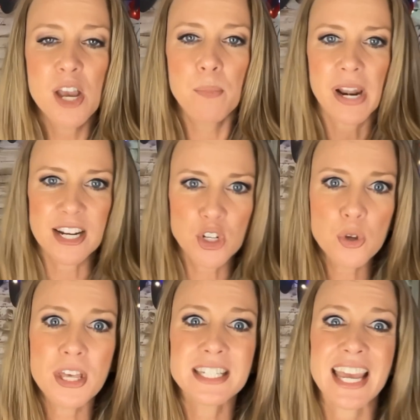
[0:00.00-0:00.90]
but I do
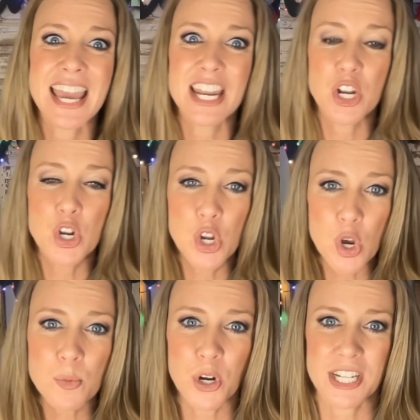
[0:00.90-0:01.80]
this in
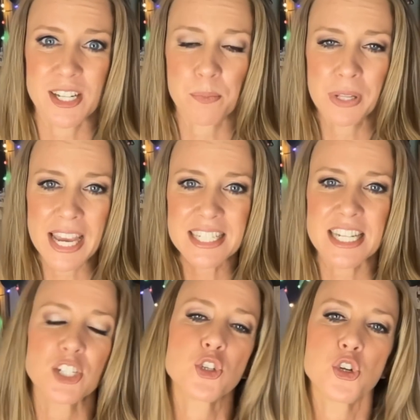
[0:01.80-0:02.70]
numerous
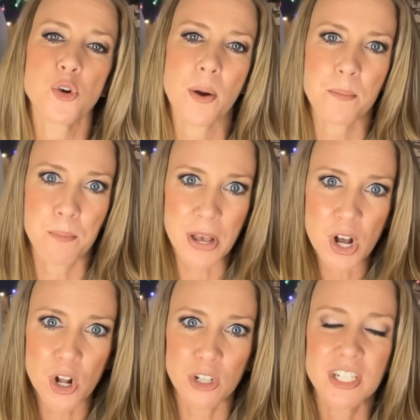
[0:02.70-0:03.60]
places to
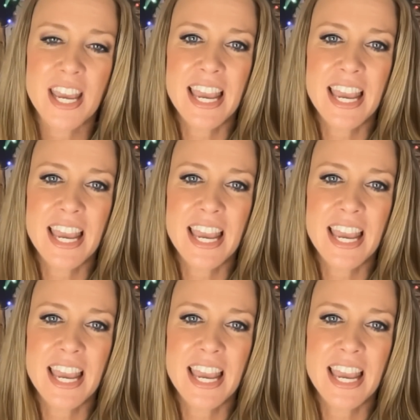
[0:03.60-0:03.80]
build